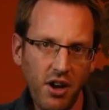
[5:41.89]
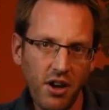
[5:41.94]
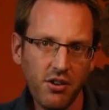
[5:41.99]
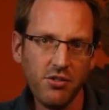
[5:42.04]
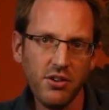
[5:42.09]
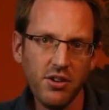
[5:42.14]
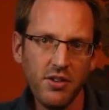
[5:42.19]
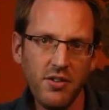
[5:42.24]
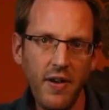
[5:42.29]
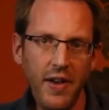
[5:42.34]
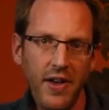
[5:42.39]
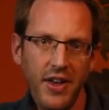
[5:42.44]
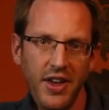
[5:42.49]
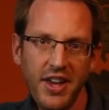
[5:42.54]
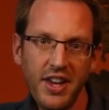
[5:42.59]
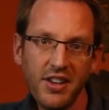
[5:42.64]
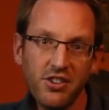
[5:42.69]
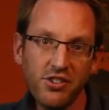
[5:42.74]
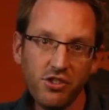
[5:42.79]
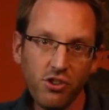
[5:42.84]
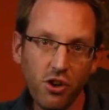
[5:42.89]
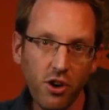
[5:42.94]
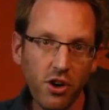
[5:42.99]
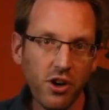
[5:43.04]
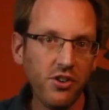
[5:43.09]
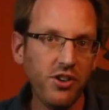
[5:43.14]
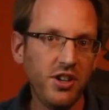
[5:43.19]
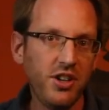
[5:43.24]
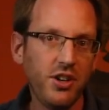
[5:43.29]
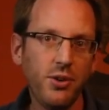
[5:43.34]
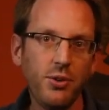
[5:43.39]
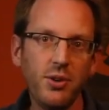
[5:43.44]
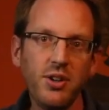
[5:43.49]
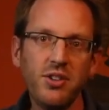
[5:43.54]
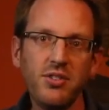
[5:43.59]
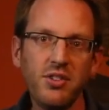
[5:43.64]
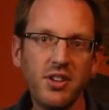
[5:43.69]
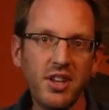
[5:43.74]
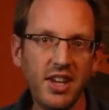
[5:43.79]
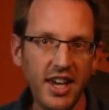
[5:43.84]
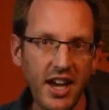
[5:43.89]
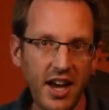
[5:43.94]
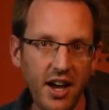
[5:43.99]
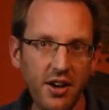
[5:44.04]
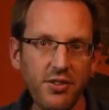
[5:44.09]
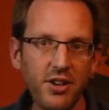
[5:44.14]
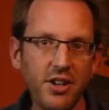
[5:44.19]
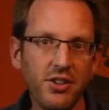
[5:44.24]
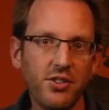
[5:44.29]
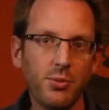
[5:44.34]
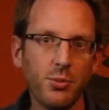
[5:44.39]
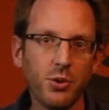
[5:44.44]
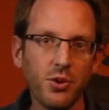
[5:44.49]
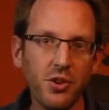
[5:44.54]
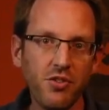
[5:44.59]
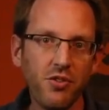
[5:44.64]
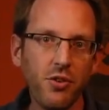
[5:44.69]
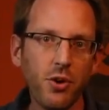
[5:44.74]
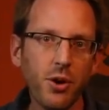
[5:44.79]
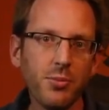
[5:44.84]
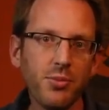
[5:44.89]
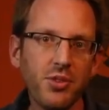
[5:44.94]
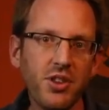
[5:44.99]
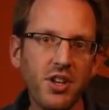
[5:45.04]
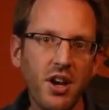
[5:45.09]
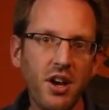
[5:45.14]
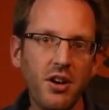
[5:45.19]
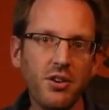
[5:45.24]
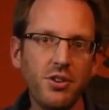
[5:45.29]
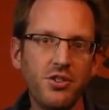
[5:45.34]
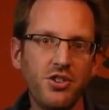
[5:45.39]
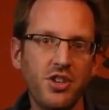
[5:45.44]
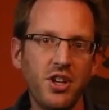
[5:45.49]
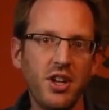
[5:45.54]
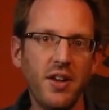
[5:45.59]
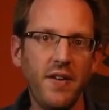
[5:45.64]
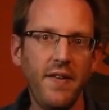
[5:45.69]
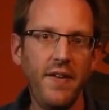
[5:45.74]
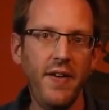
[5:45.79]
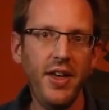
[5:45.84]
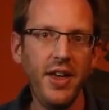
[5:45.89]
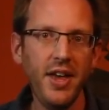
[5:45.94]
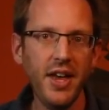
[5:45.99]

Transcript: doctrine historically known as Calvinism or Reformed theology.